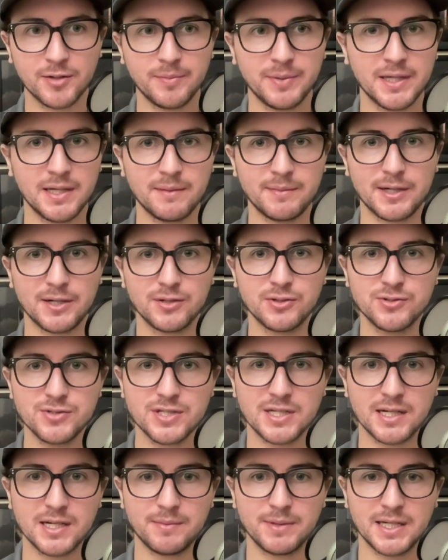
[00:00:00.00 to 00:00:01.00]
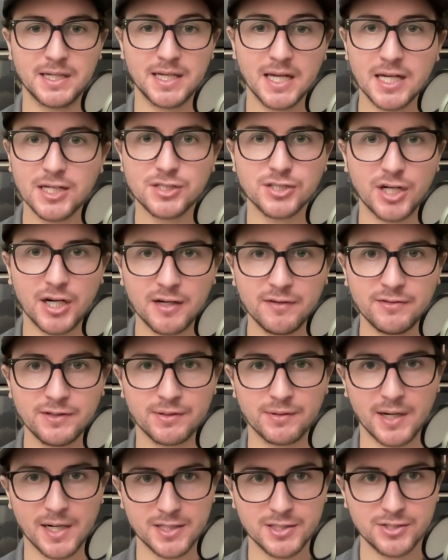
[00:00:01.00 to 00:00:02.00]
bit about who's going to be kicked off the
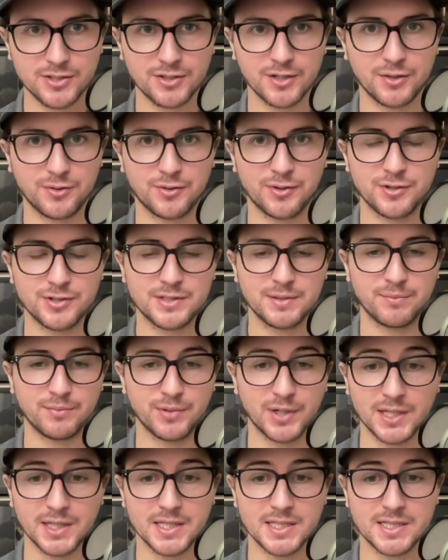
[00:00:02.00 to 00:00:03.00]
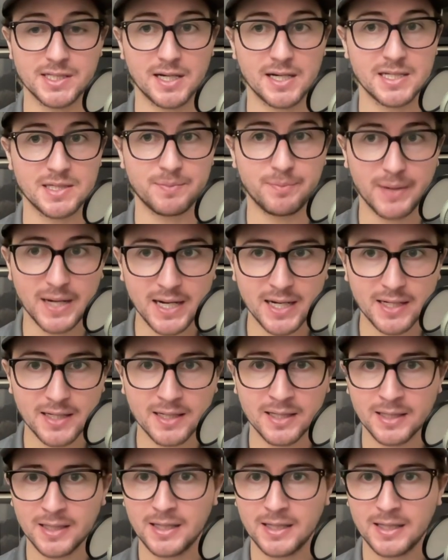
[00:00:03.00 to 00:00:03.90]
roster in order to bring these guys back.